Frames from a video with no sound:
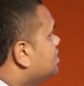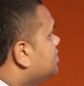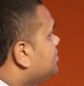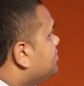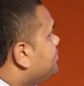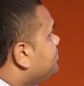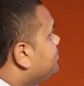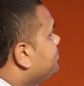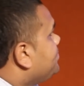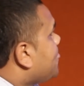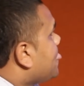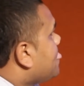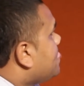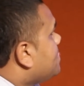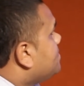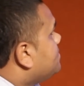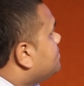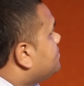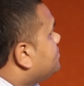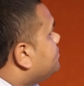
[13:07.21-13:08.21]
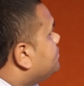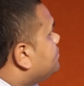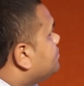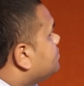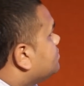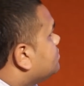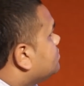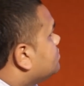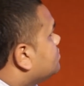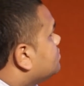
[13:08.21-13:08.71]

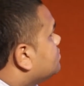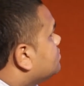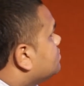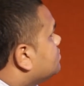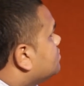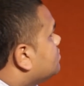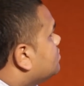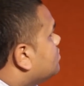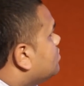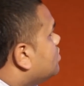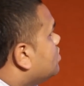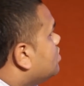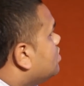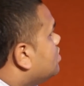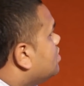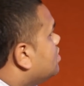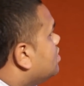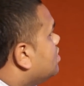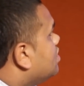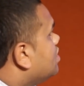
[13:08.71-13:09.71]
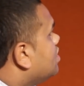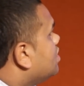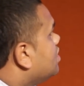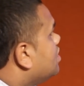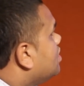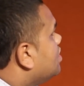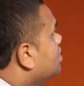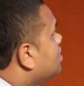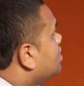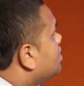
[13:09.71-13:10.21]
No one is speaking in this clip.